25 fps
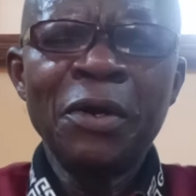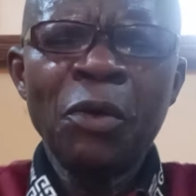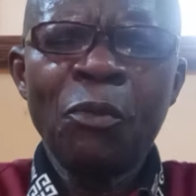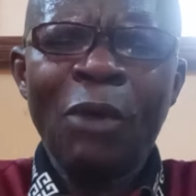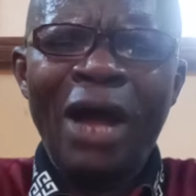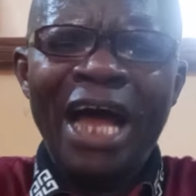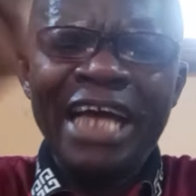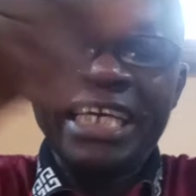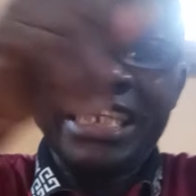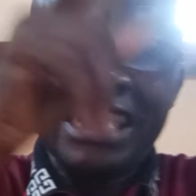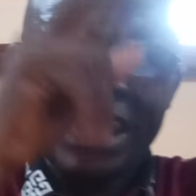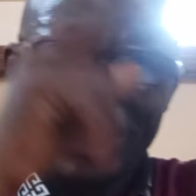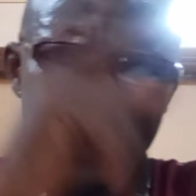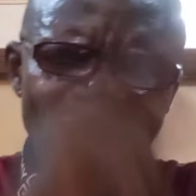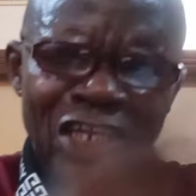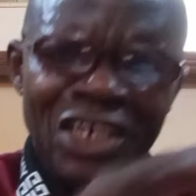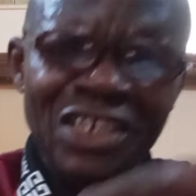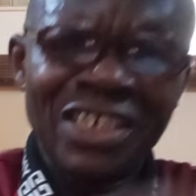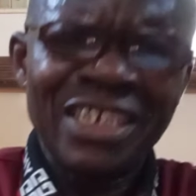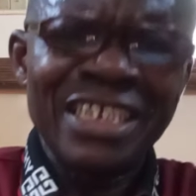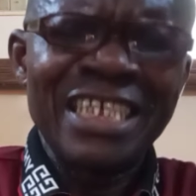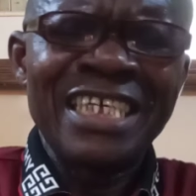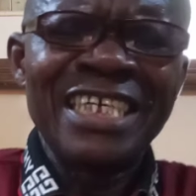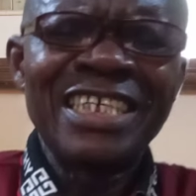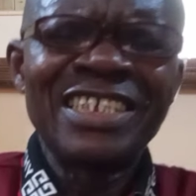While
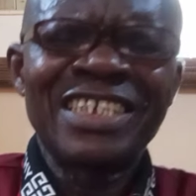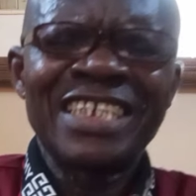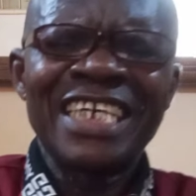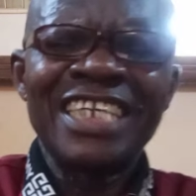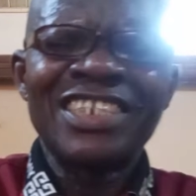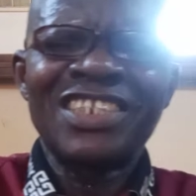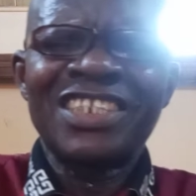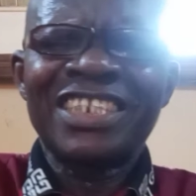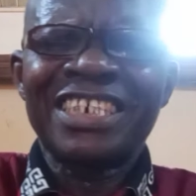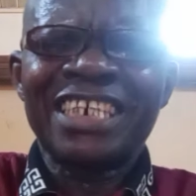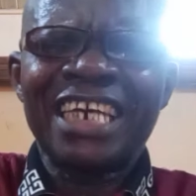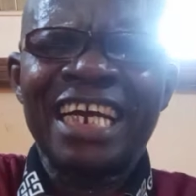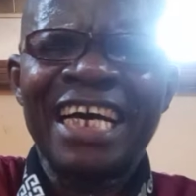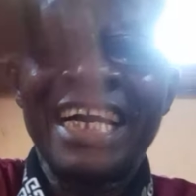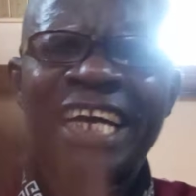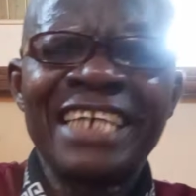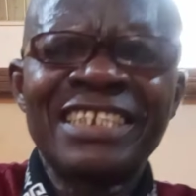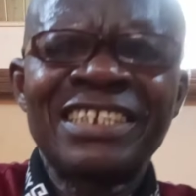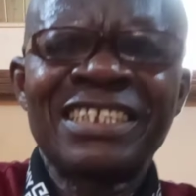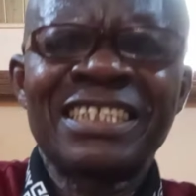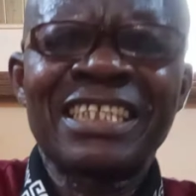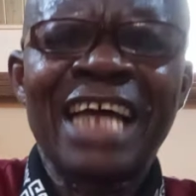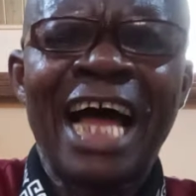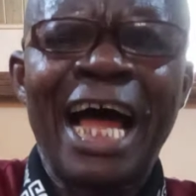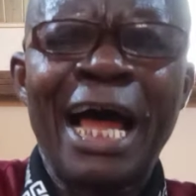English is a
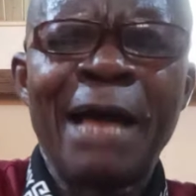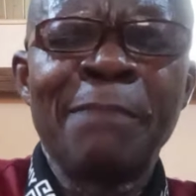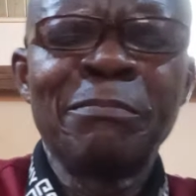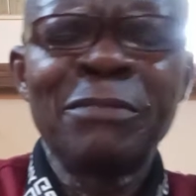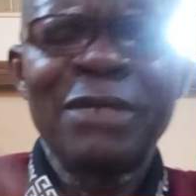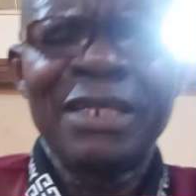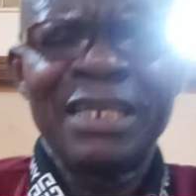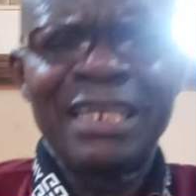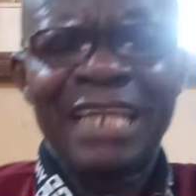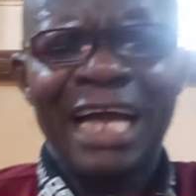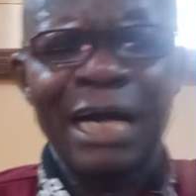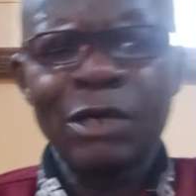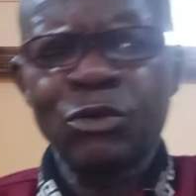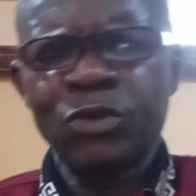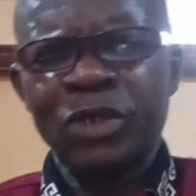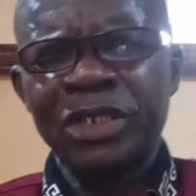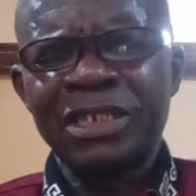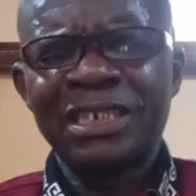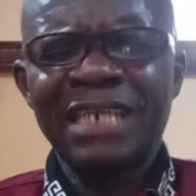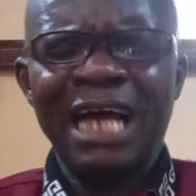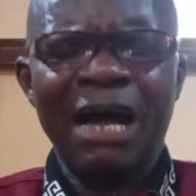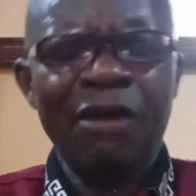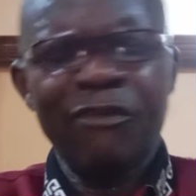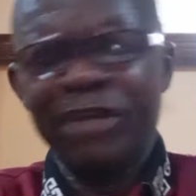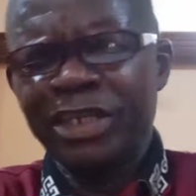stress-timed
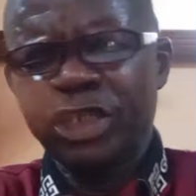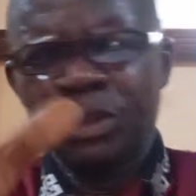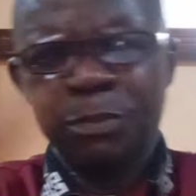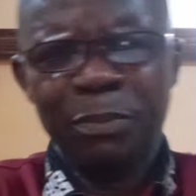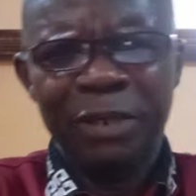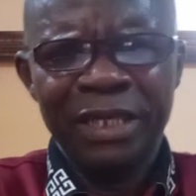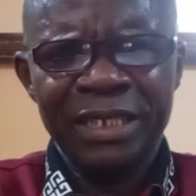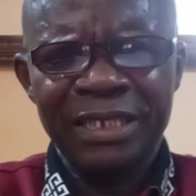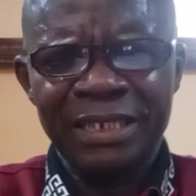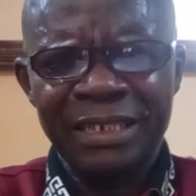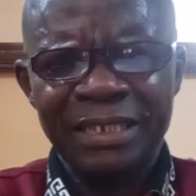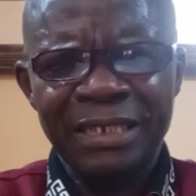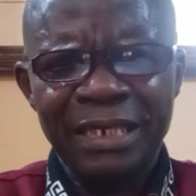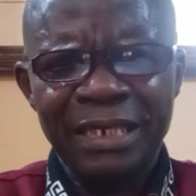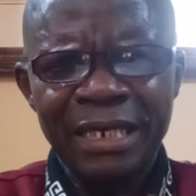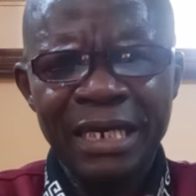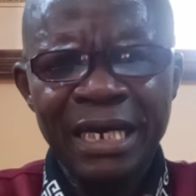language. I will explain.